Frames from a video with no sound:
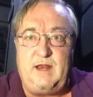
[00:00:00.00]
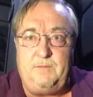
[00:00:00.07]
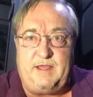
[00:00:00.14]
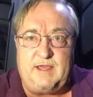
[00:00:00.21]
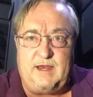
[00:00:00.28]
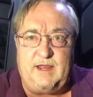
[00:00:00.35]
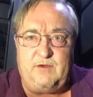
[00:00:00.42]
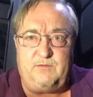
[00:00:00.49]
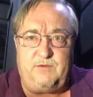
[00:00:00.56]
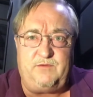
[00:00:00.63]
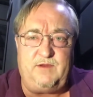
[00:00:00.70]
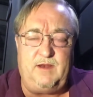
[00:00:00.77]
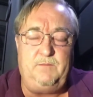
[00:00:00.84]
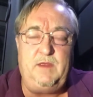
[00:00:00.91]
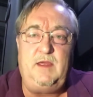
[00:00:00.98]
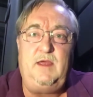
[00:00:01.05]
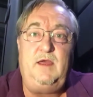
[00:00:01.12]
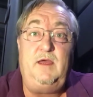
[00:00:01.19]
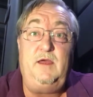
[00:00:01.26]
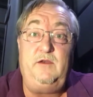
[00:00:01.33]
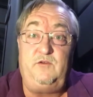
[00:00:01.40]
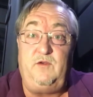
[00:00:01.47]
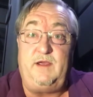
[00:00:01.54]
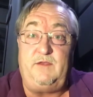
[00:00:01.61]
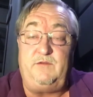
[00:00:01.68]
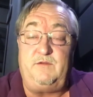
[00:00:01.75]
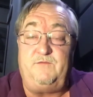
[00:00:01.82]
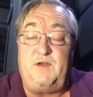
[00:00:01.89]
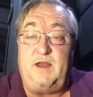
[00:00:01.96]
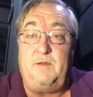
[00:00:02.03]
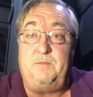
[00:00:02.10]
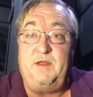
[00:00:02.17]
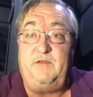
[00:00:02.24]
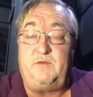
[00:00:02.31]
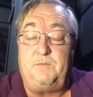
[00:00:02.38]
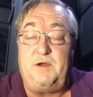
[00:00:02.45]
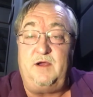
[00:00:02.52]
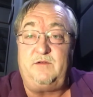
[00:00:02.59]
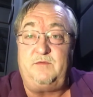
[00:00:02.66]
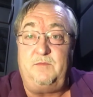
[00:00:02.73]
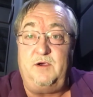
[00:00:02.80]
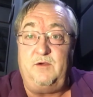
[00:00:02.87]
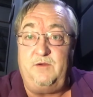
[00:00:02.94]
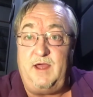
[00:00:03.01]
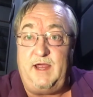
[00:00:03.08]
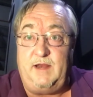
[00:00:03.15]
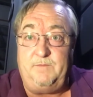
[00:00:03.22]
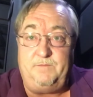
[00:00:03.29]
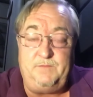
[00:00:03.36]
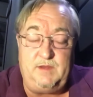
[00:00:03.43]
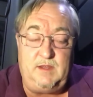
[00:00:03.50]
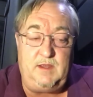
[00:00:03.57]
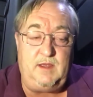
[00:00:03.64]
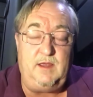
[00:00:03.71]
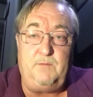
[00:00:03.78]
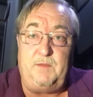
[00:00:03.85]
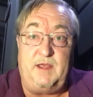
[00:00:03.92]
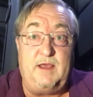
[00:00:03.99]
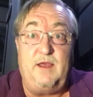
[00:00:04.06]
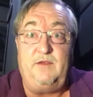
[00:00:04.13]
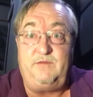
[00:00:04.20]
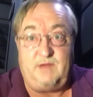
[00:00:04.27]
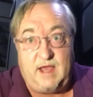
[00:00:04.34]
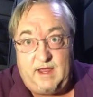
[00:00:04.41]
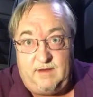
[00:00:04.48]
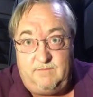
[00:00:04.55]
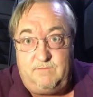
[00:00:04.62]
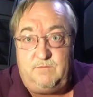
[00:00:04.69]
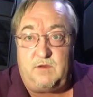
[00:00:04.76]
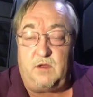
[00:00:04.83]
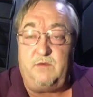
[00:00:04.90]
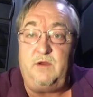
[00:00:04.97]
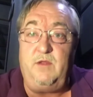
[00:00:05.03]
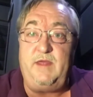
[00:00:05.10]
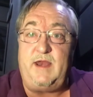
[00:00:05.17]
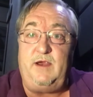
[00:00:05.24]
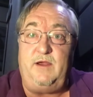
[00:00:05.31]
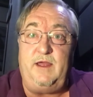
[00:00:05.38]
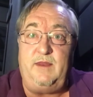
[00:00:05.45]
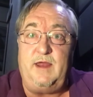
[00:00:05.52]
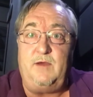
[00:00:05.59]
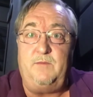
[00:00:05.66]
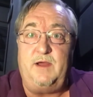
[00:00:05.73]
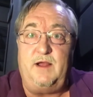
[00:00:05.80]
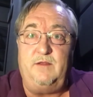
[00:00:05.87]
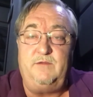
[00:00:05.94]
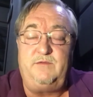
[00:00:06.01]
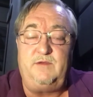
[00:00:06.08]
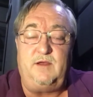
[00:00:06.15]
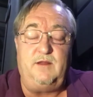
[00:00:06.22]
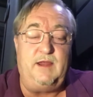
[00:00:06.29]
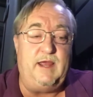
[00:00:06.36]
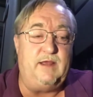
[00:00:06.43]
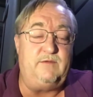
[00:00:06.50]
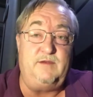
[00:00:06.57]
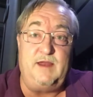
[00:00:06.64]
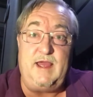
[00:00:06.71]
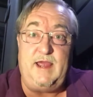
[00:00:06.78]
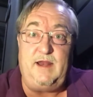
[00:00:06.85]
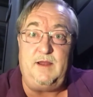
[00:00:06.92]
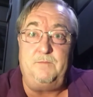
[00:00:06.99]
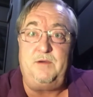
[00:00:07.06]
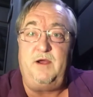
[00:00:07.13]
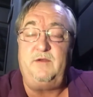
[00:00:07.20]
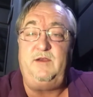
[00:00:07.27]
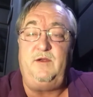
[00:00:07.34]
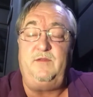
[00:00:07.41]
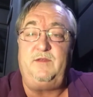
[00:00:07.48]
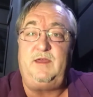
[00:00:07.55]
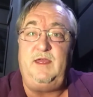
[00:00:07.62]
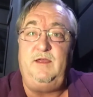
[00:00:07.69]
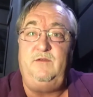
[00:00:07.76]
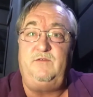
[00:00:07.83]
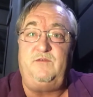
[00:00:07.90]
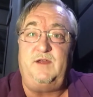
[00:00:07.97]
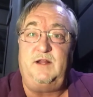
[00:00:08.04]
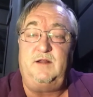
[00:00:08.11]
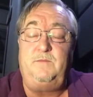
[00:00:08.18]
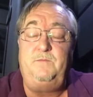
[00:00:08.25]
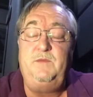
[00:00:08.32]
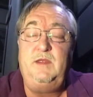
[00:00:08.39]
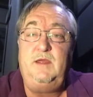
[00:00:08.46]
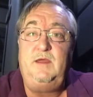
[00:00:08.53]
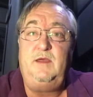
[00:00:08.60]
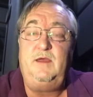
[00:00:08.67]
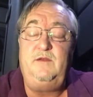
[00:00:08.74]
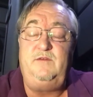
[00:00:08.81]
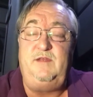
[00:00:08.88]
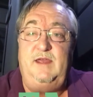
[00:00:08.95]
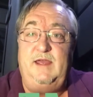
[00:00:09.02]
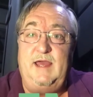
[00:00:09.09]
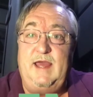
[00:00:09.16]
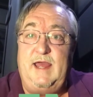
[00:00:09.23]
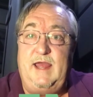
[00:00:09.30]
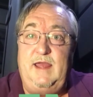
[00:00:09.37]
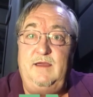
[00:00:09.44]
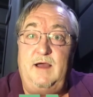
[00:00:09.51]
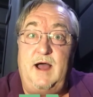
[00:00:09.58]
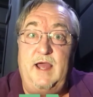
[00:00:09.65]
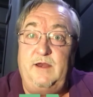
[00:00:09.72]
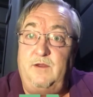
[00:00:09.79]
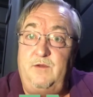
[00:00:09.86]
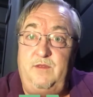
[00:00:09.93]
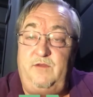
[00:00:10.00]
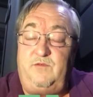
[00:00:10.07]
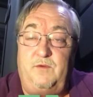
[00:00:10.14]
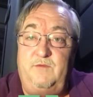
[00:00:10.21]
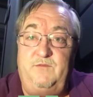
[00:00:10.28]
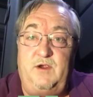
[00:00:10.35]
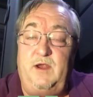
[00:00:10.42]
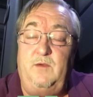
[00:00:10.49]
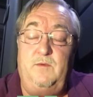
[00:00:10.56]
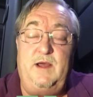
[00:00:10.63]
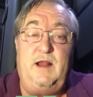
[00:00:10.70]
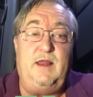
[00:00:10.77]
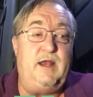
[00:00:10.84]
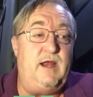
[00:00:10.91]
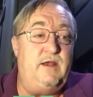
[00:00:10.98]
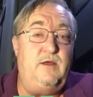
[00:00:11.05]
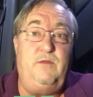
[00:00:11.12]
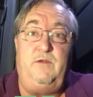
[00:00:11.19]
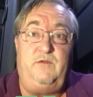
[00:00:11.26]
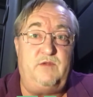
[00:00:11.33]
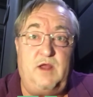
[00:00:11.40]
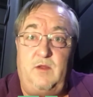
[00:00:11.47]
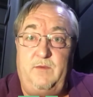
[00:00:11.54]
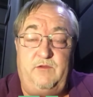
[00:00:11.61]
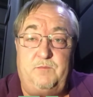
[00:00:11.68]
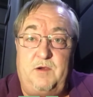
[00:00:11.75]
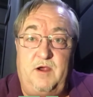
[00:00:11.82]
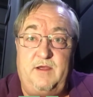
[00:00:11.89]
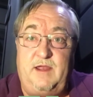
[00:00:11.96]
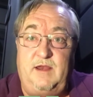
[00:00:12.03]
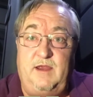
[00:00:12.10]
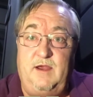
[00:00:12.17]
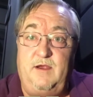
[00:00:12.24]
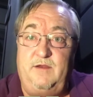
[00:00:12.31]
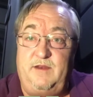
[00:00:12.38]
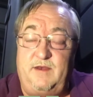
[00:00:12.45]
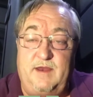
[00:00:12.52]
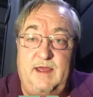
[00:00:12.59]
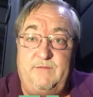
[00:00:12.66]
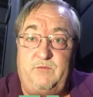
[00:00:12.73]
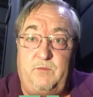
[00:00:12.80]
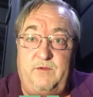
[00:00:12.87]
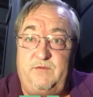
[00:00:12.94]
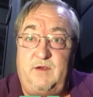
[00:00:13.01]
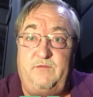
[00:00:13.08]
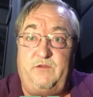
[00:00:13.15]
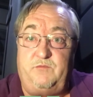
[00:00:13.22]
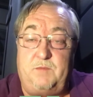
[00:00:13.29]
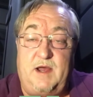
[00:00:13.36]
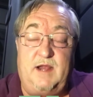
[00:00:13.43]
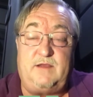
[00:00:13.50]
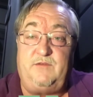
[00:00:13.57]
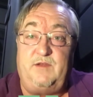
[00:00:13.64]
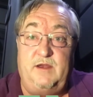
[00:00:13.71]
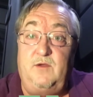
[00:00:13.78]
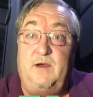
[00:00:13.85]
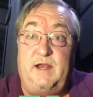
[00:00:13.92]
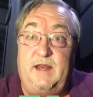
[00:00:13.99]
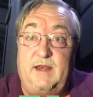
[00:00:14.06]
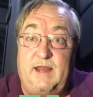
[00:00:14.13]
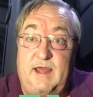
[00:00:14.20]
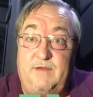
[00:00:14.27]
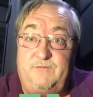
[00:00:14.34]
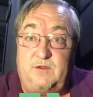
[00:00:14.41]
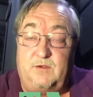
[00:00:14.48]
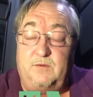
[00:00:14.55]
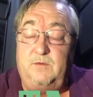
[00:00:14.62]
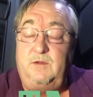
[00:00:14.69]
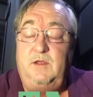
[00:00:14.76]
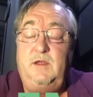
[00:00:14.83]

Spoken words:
be kind of interesting. Trick is to find a place to park tomorrow night, because I don't know that area that well. So like tonight, I'm parked here at the Kingsville TA. I know this one very well, and I know there's always parking here. I didn't have to reserve a spot because I knew I didn't have to.